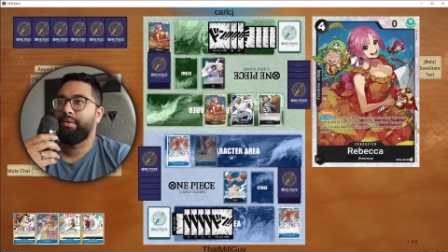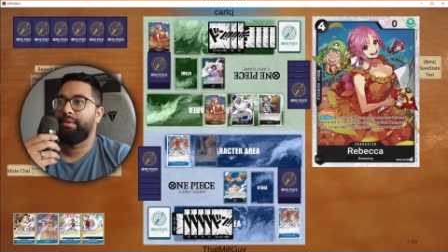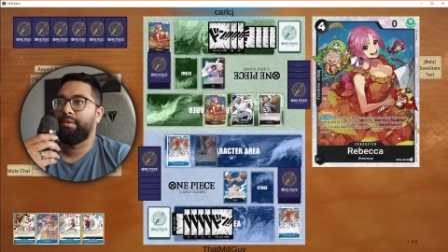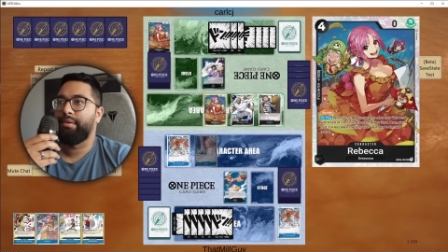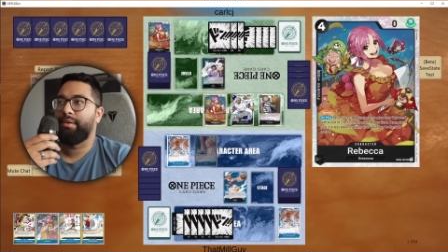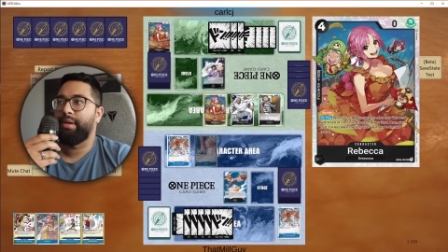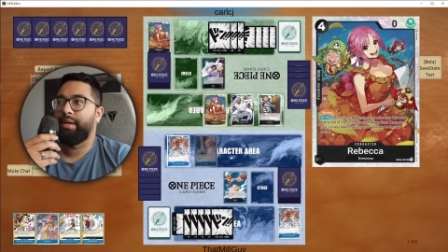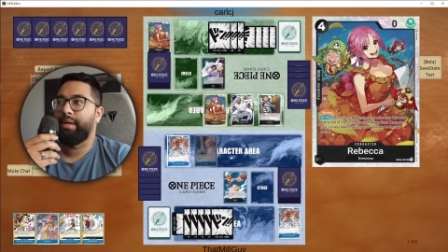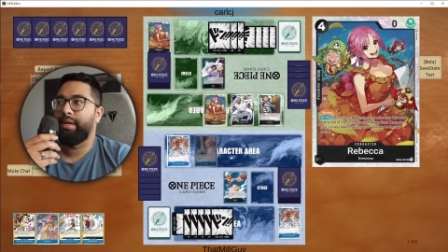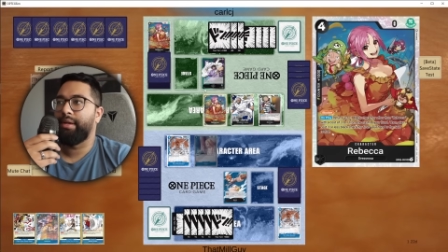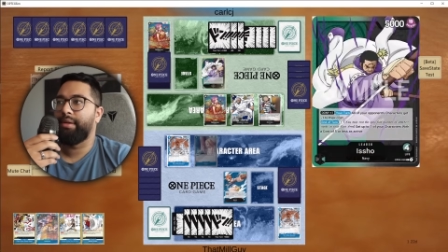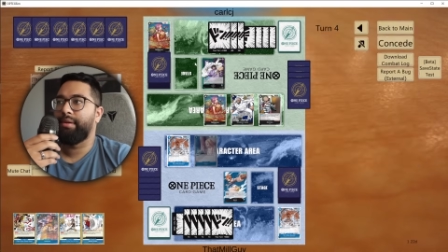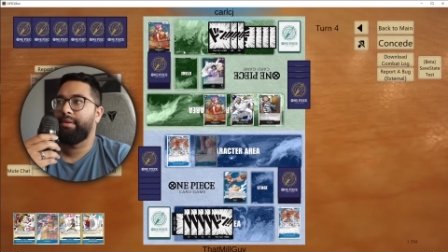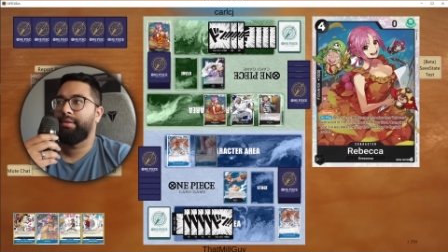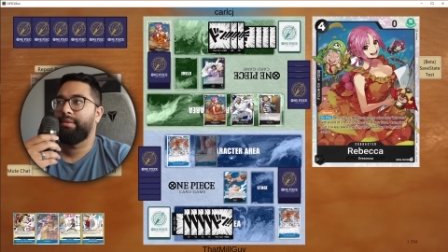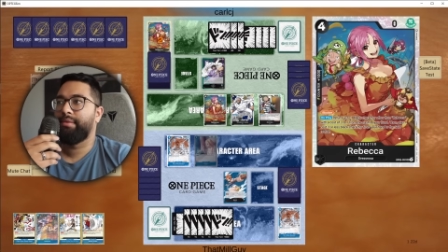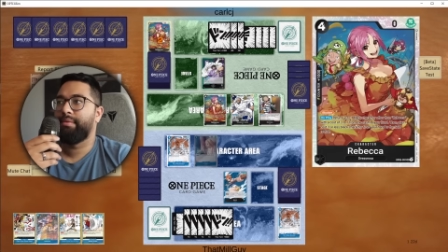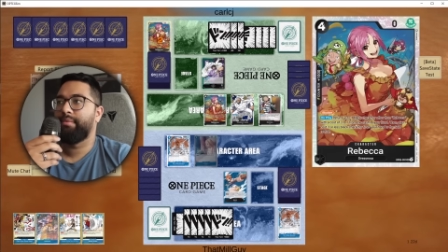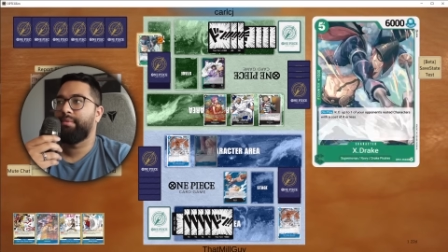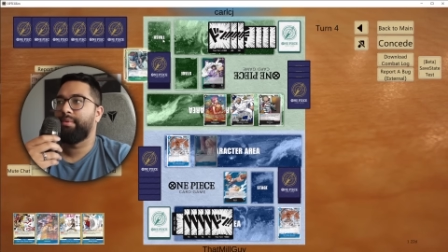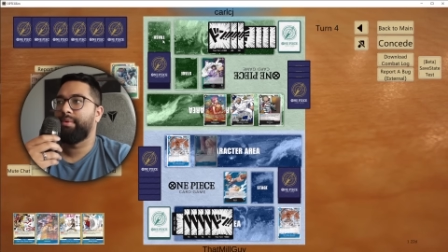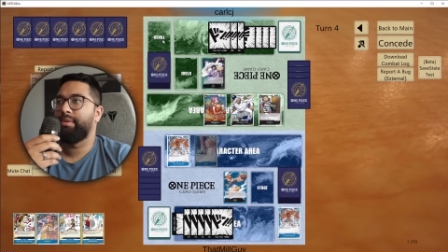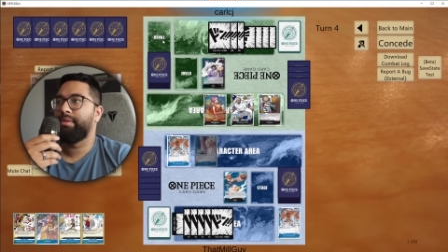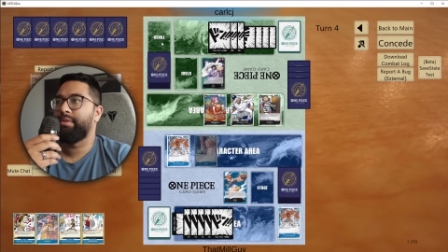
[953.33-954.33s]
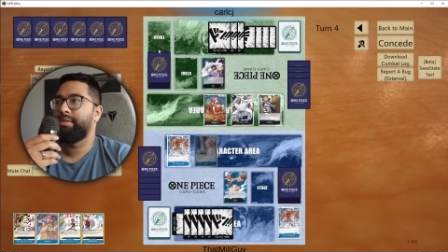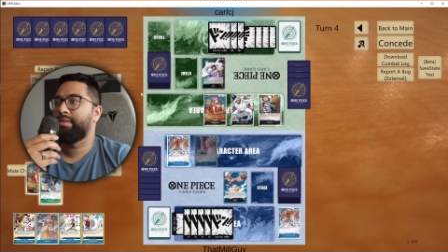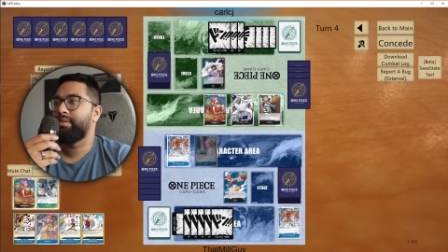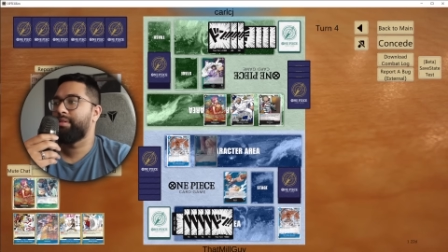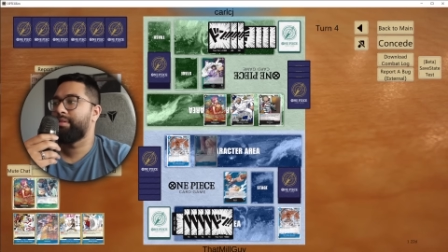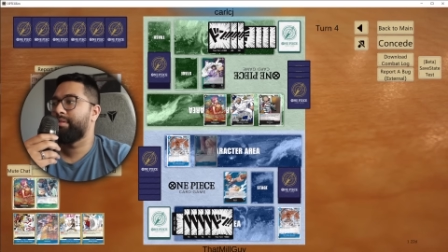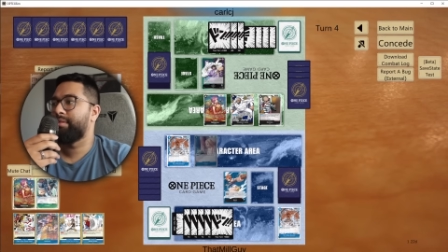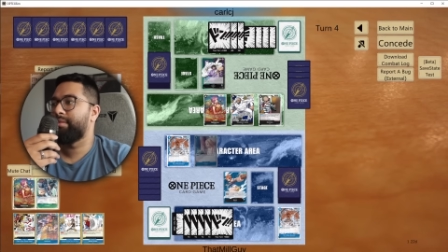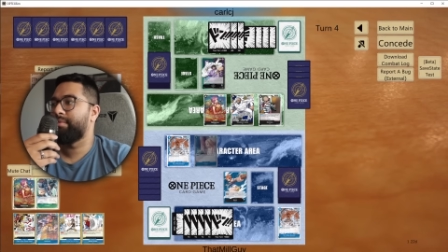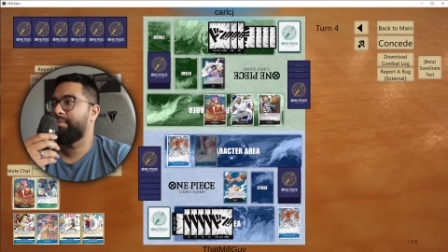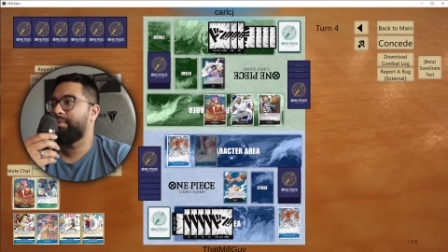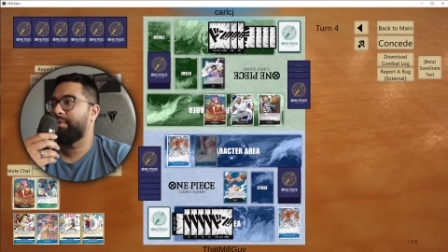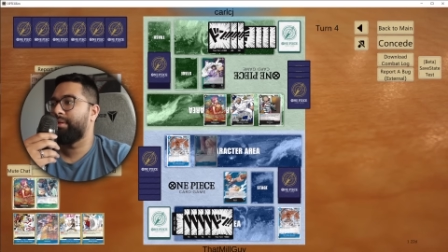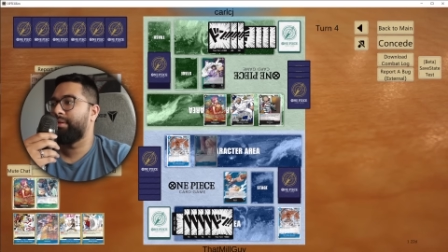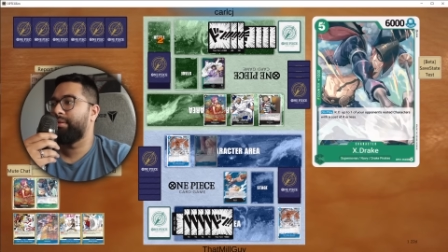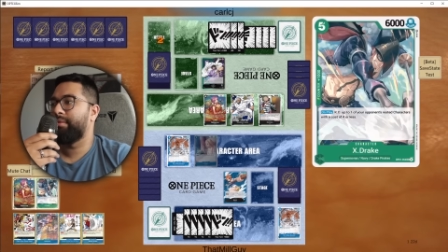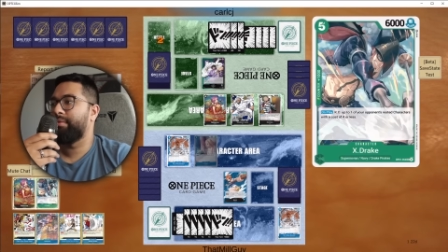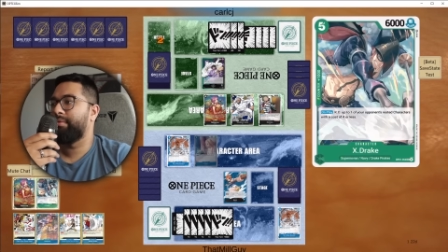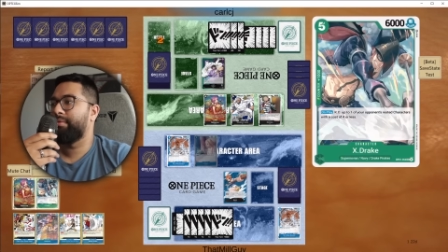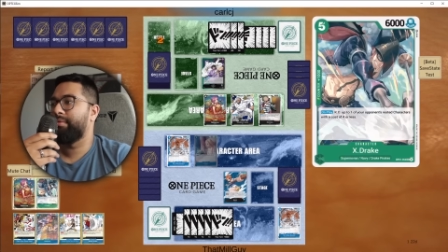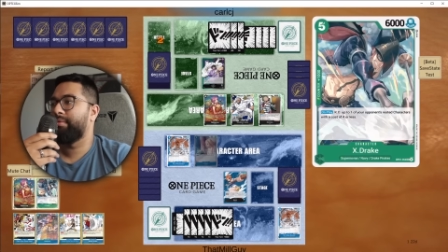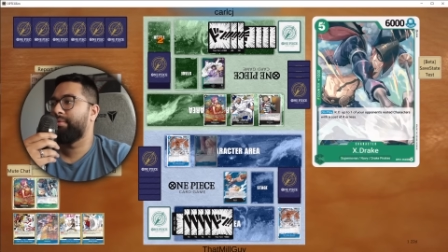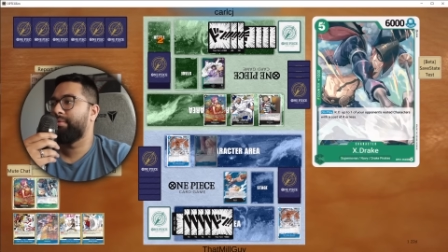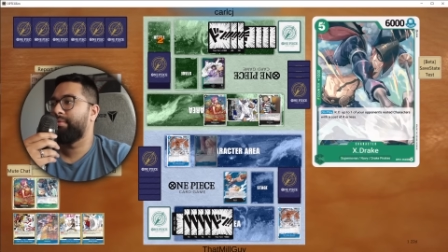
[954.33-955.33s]
Okay. Which what are
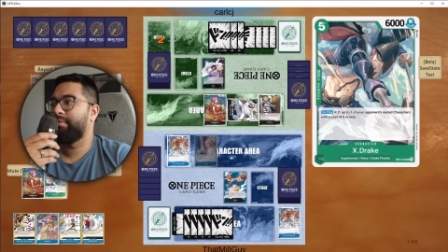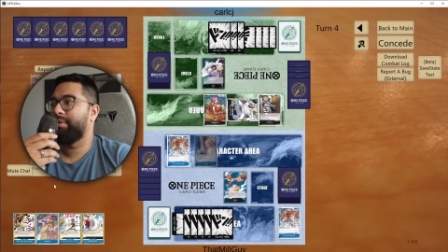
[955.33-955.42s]
you?